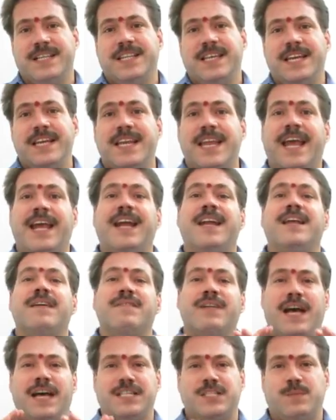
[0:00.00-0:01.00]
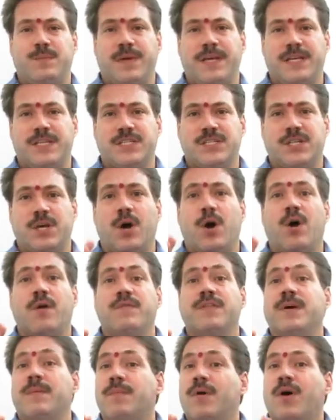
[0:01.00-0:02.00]
the negative aspects
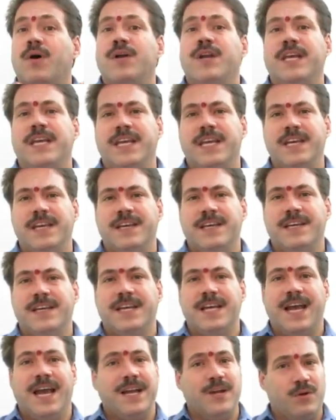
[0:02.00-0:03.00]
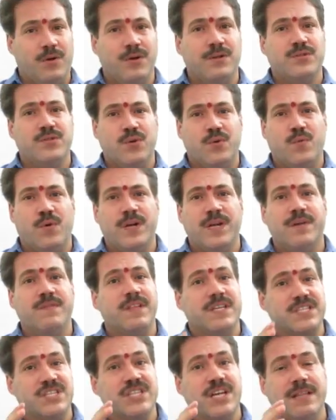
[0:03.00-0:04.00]
of the body, and also one of
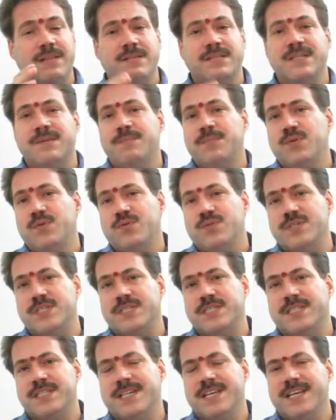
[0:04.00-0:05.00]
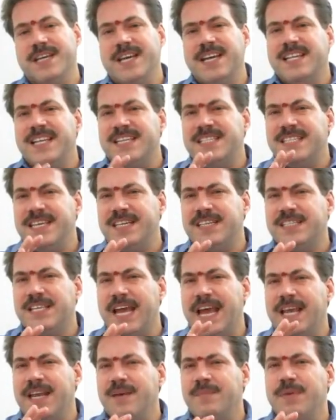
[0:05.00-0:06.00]
the shatripus, the 6
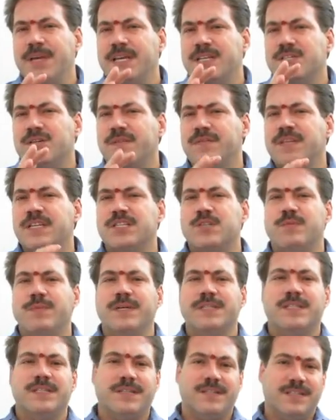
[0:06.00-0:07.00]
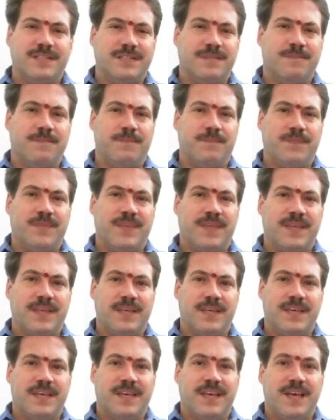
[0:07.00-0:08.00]
enemies of the spirit.
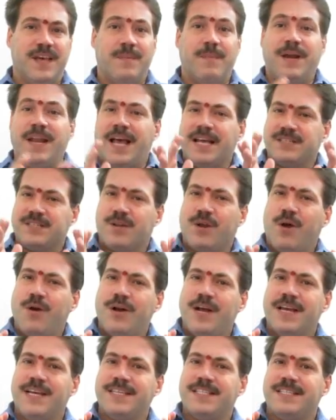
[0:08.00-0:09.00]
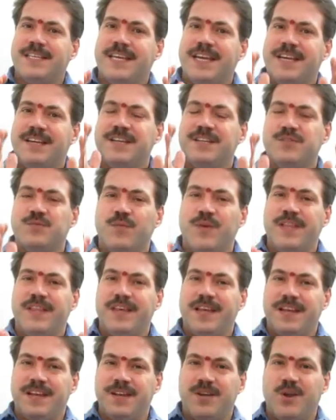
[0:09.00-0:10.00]
But as long as it is
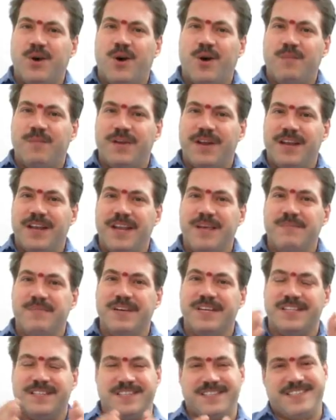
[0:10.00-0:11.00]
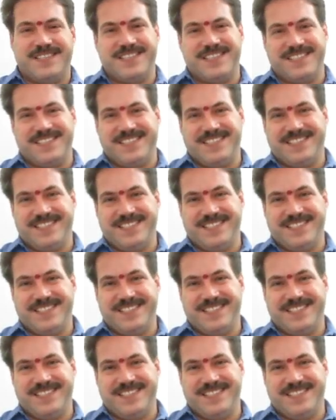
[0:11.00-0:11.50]
within normal limits,